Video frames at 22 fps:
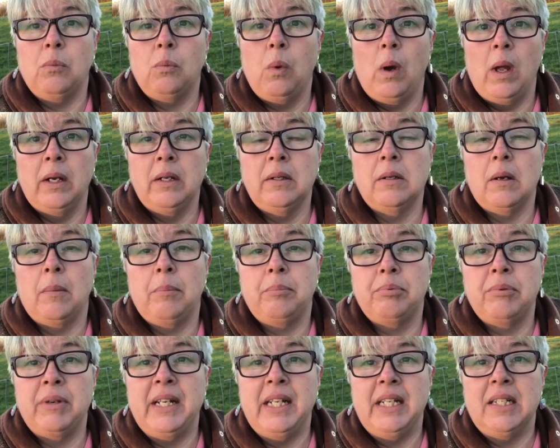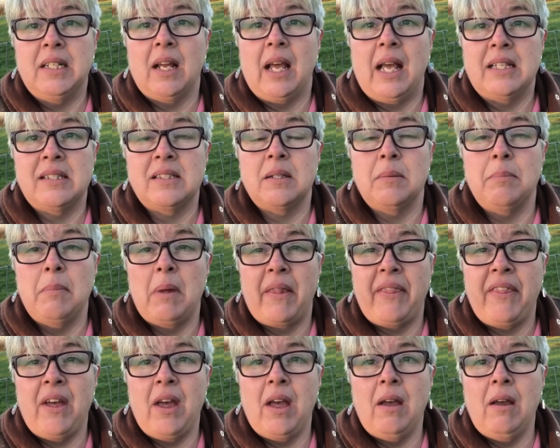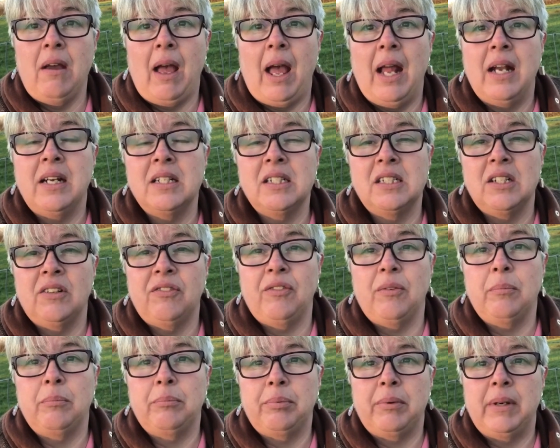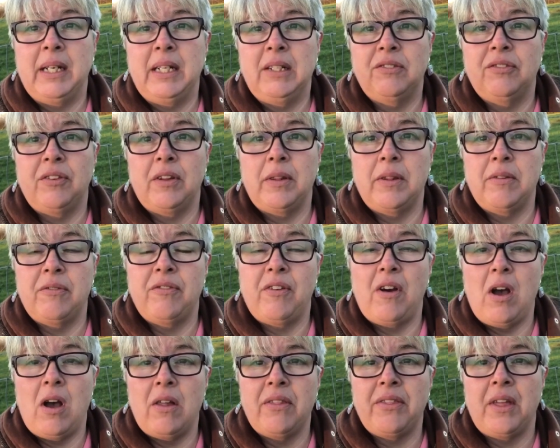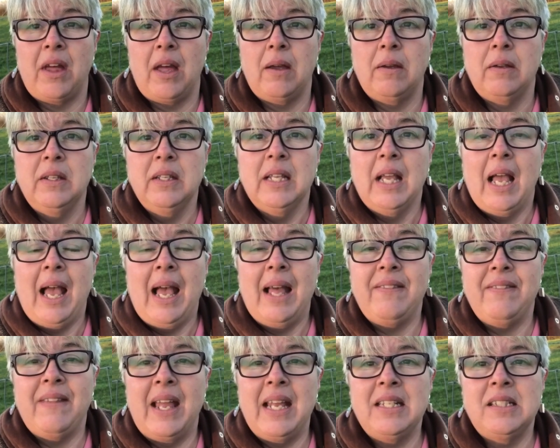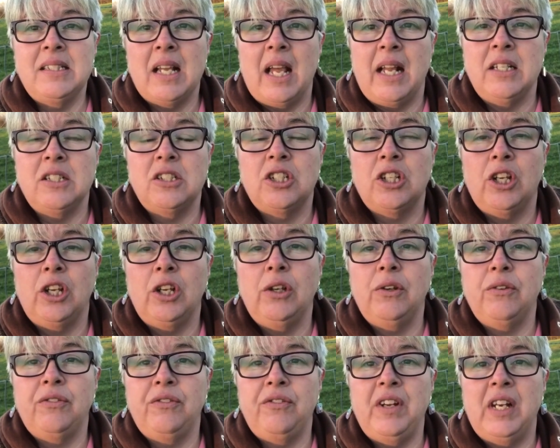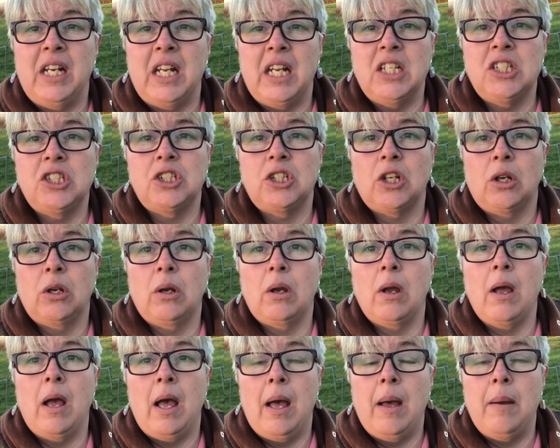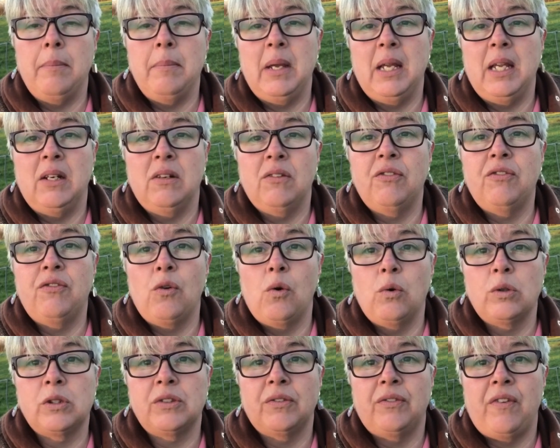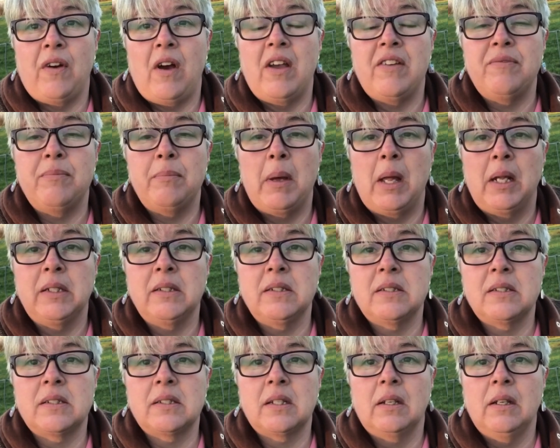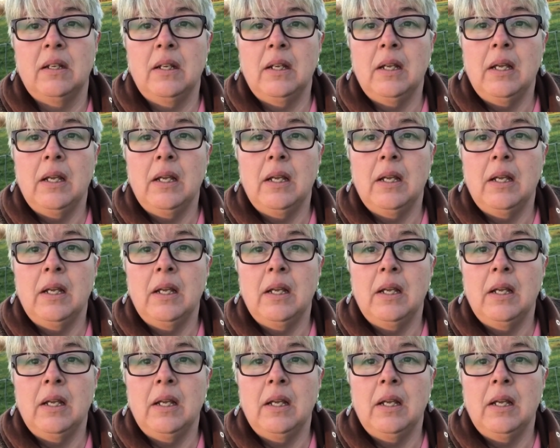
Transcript: one breed as the mother and a different breed for the father, and they tend to finish in 4 to 5 months.